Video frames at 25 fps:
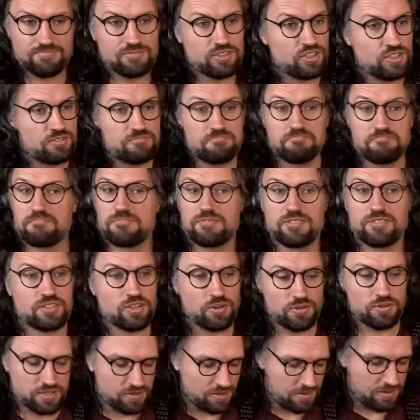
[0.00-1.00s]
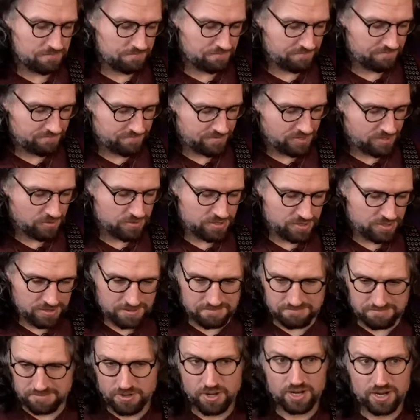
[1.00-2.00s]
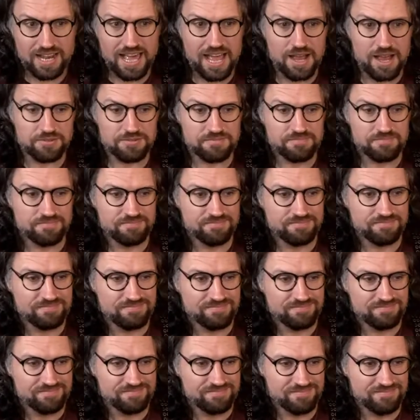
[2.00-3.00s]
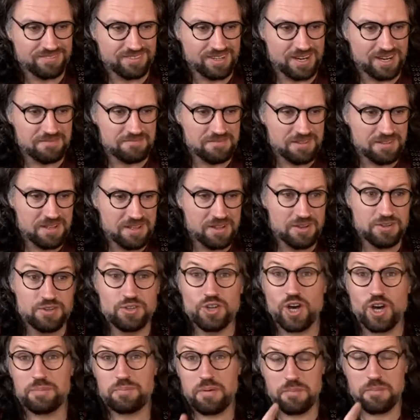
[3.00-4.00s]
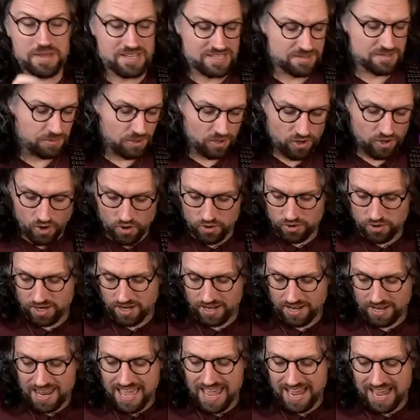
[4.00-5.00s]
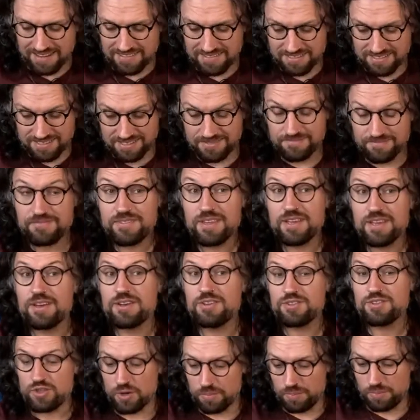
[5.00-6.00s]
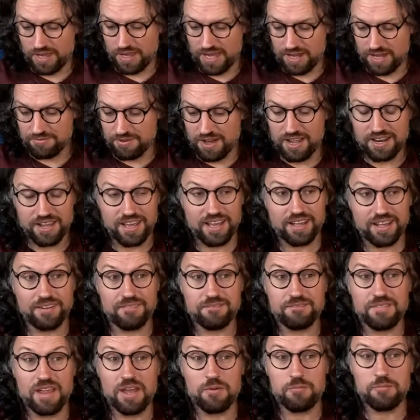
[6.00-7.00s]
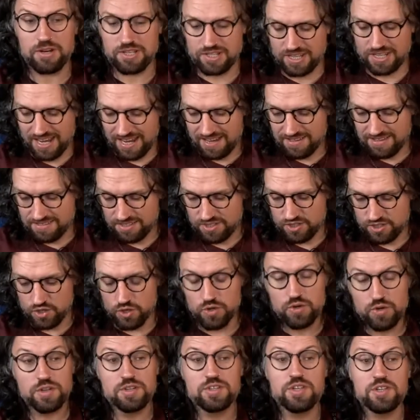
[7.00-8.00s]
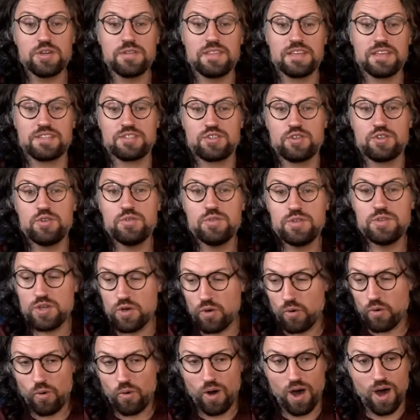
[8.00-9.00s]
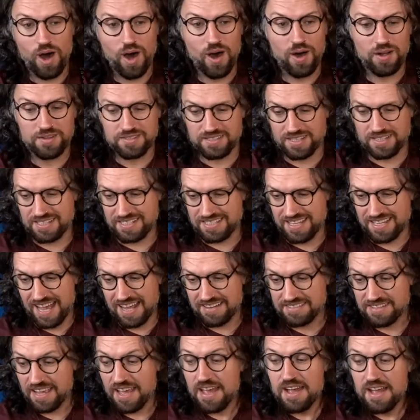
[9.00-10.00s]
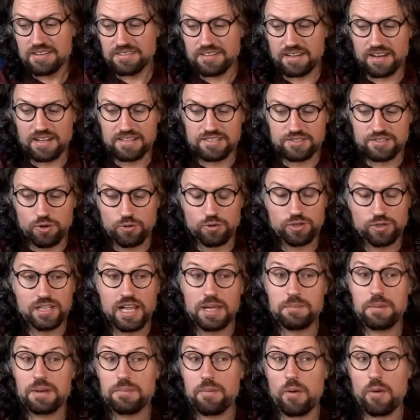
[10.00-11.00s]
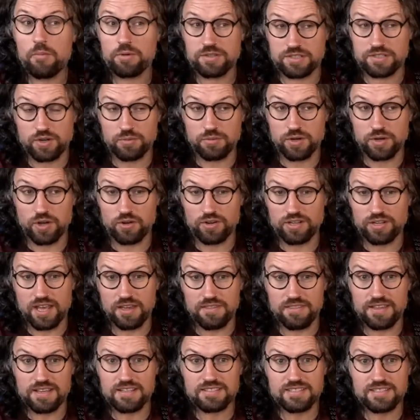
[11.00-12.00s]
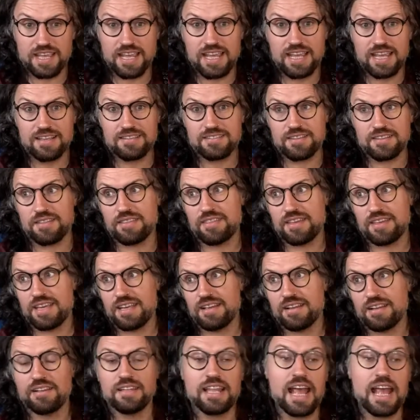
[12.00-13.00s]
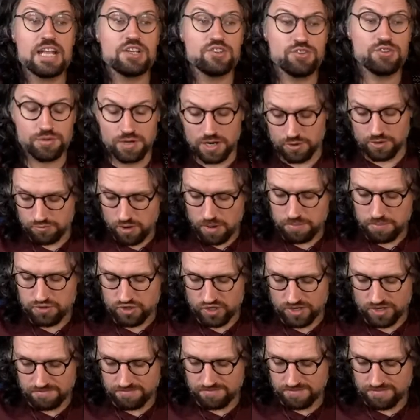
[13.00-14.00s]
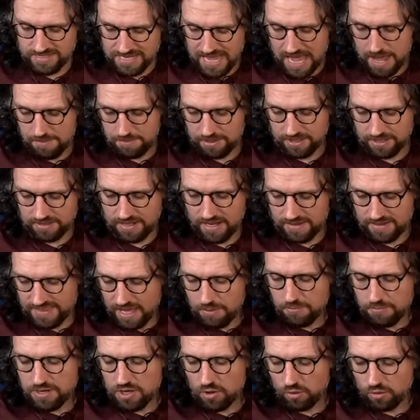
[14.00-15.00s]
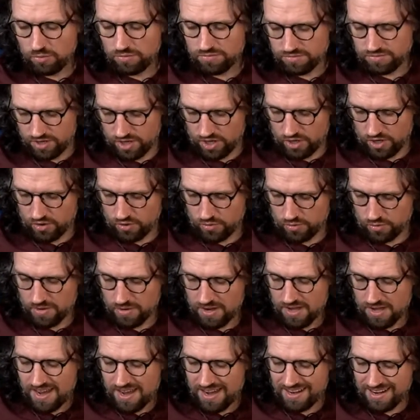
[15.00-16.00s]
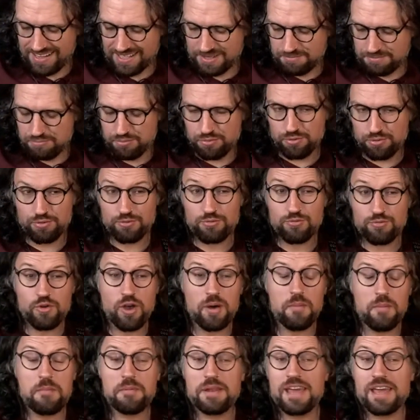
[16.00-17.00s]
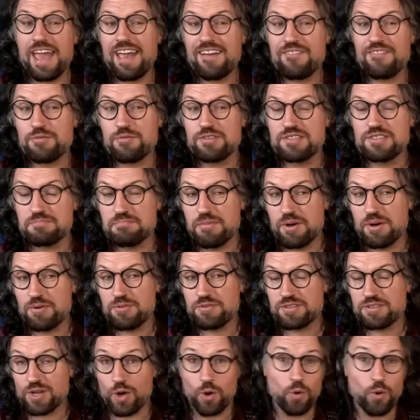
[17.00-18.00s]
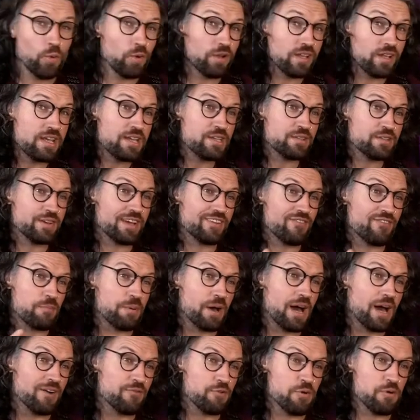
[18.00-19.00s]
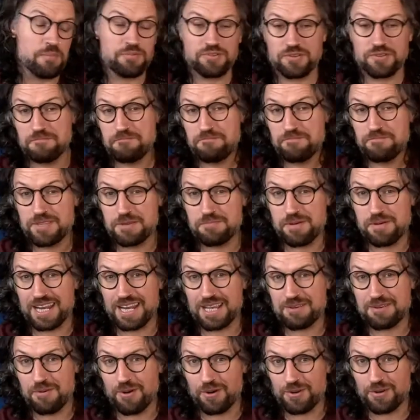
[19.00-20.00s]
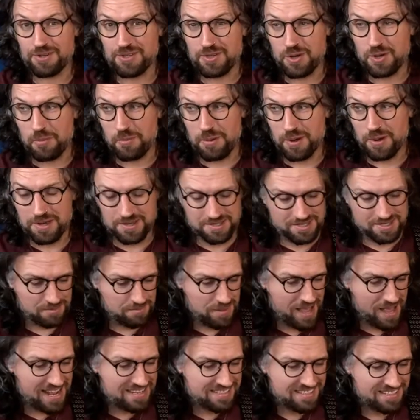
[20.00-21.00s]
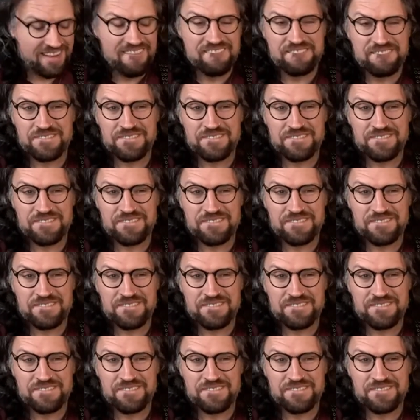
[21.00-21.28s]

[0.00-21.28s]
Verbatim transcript: Just don't do it. Don't do it. Not allowed. Right? Not permissible unless you're playing Van Halen, in which case you can do this to your heart's content. Now let's talk a little bit about what's going on here. This is the legendary Eruption tapping lick that we all know, and it's probably everyone's most or least favorite part of Eruption, depending upon your personal bent.